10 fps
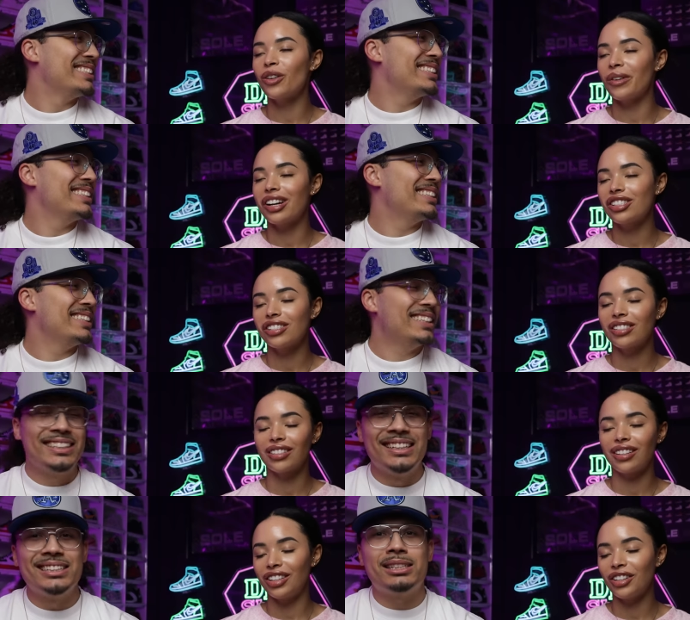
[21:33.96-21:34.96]
Speaker 1: no rush.
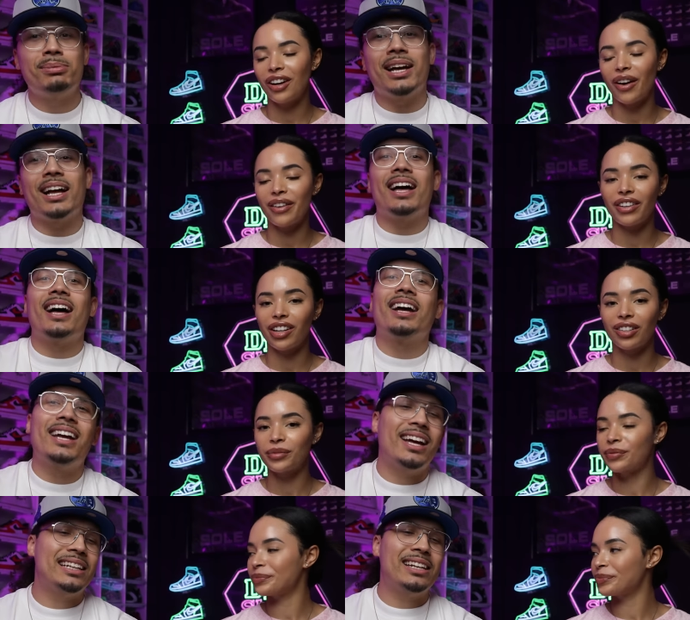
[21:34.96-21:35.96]
You She'd be like, ah,
Speaker 2: oh,
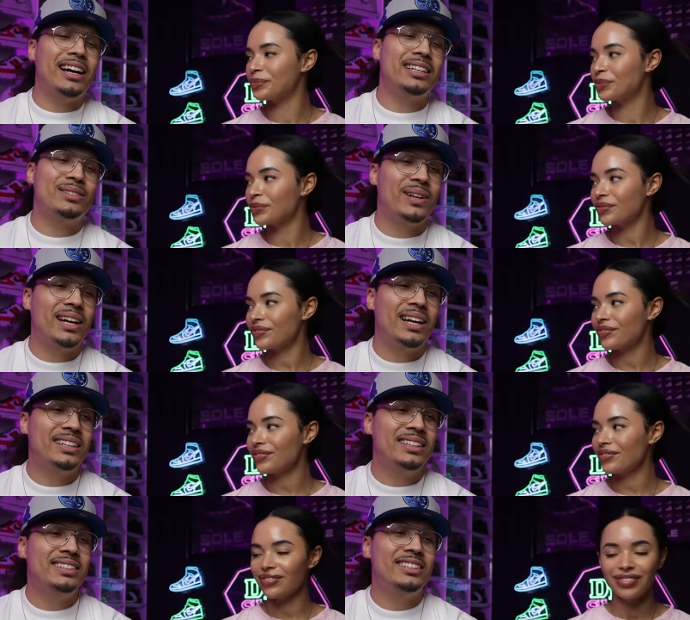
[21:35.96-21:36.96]
yeah, no, nah, it's
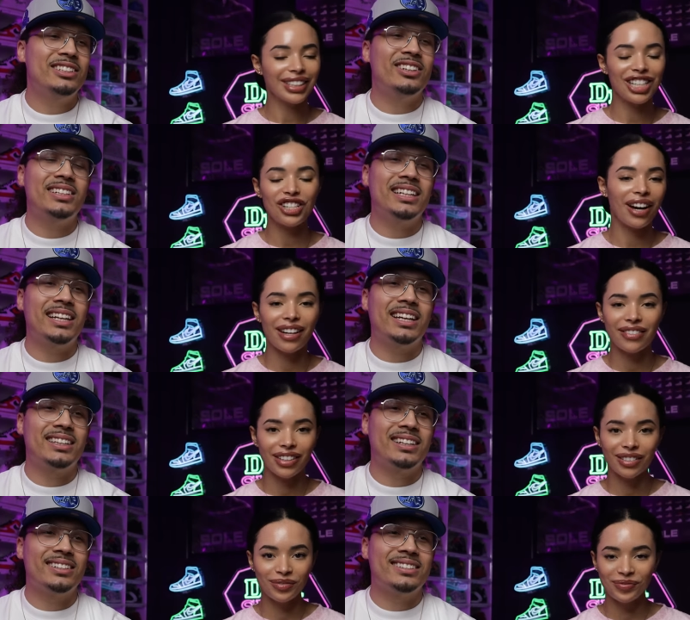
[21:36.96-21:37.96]
fine. You don't you need to get
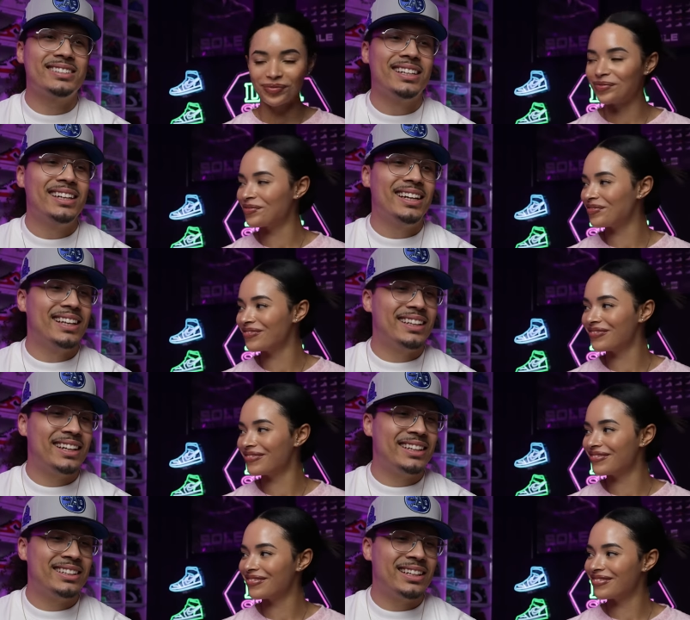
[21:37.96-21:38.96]
those. And
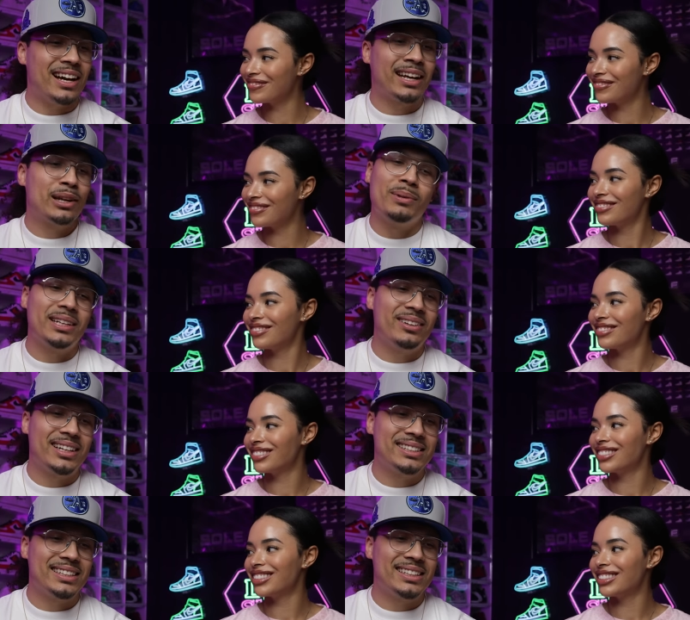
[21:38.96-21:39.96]
then I get them
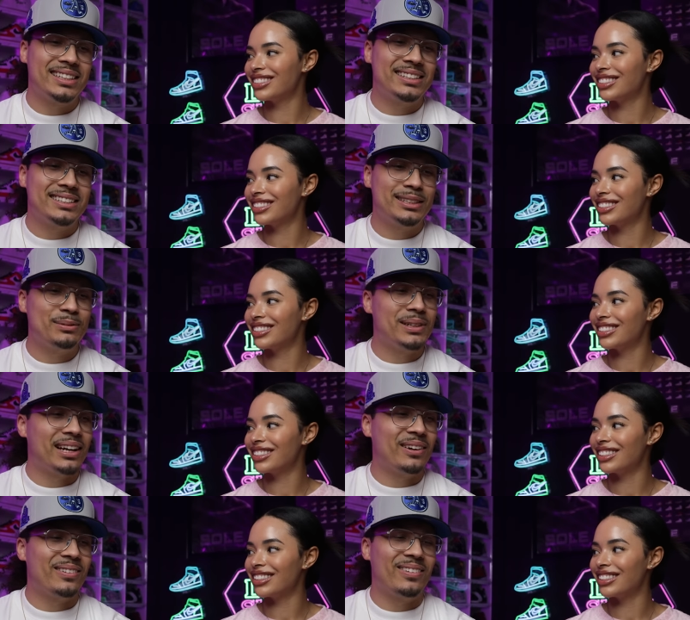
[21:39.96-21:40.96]
anyways, and then she'd be
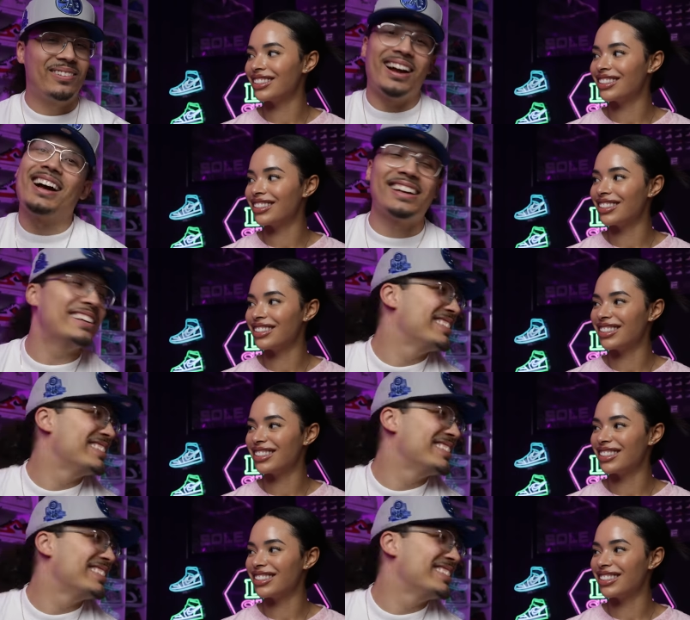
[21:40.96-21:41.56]
like rocking